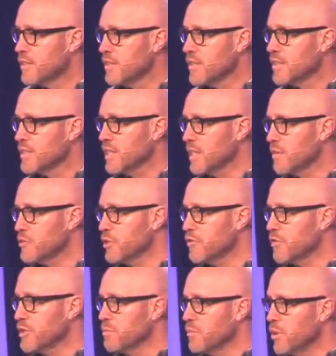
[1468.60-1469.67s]
He's loved you
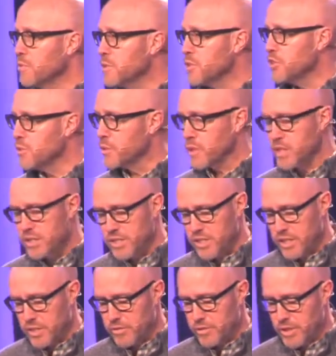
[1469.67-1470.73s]
from the moment you were
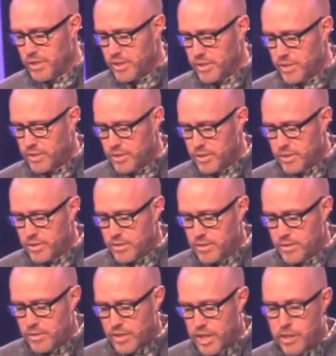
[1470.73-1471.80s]
conceived.
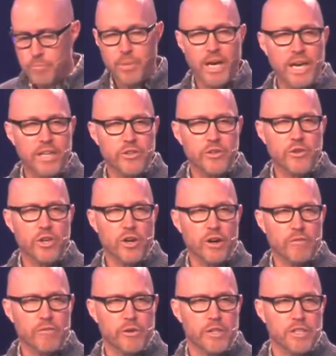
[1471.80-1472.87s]
And ponder the
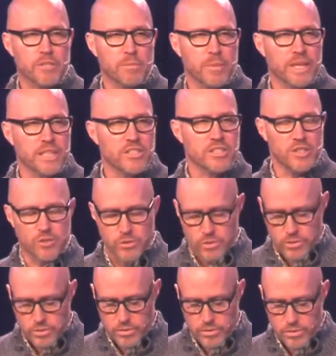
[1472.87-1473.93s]
offer He's made to you.
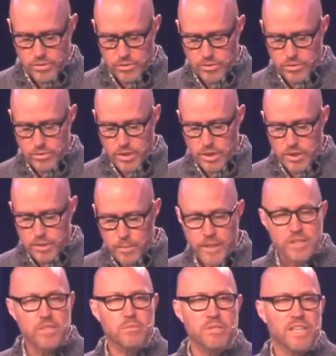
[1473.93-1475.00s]

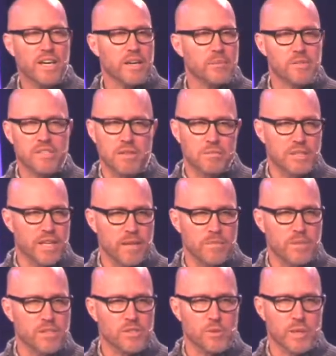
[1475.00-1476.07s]
Spend some time, sometime
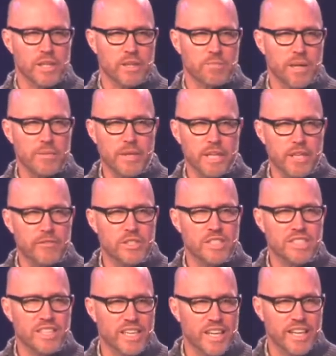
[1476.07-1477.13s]
this week, maybe even
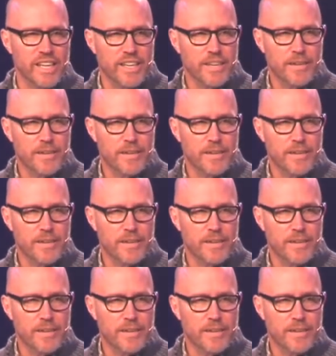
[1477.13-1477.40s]
today.